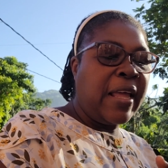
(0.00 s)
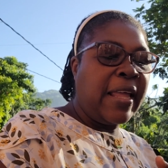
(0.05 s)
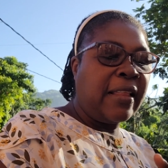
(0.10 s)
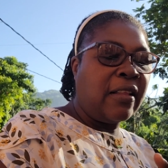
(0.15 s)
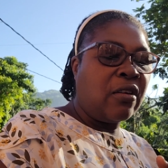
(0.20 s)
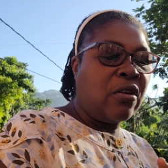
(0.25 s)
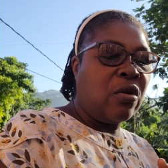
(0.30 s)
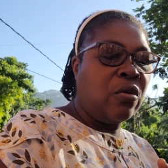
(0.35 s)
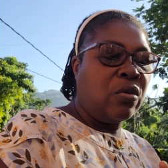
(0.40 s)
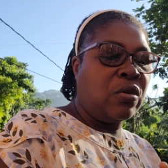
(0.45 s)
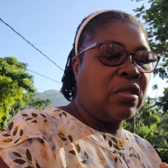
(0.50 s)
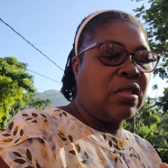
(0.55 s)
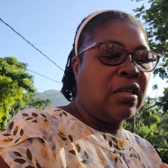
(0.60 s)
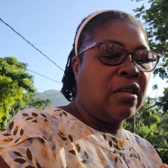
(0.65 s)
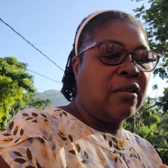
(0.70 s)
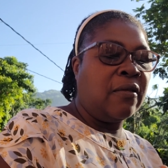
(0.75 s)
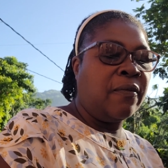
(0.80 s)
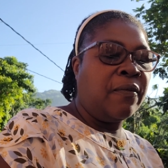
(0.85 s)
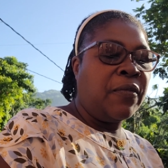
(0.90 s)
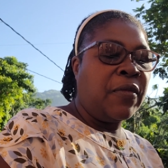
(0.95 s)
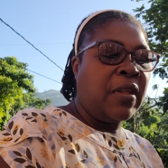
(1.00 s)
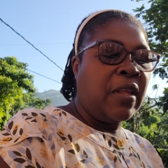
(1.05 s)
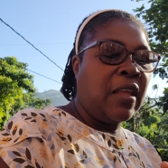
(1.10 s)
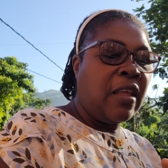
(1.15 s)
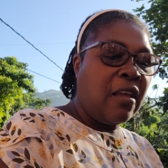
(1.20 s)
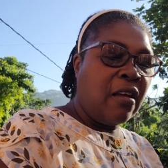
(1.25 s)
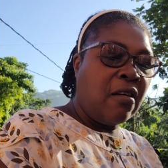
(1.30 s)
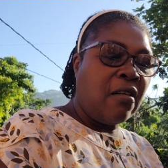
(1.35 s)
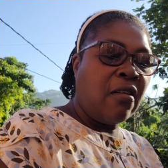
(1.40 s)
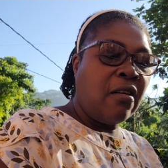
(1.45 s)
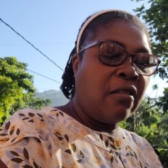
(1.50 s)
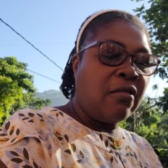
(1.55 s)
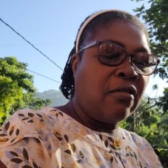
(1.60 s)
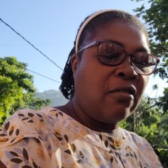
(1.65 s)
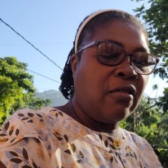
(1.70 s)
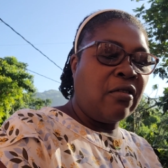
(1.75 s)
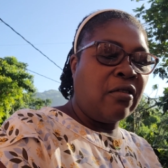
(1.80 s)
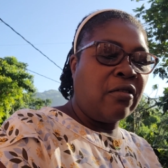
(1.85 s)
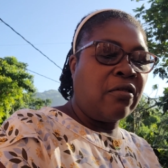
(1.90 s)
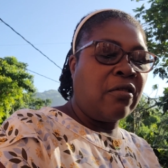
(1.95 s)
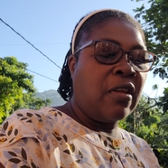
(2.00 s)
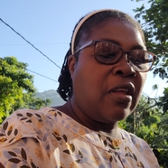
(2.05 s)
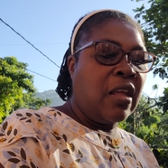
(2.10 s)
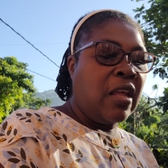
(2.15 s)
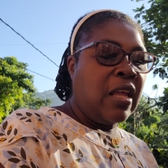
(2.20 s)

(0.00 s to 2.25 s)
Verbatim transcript: encounter here on earth,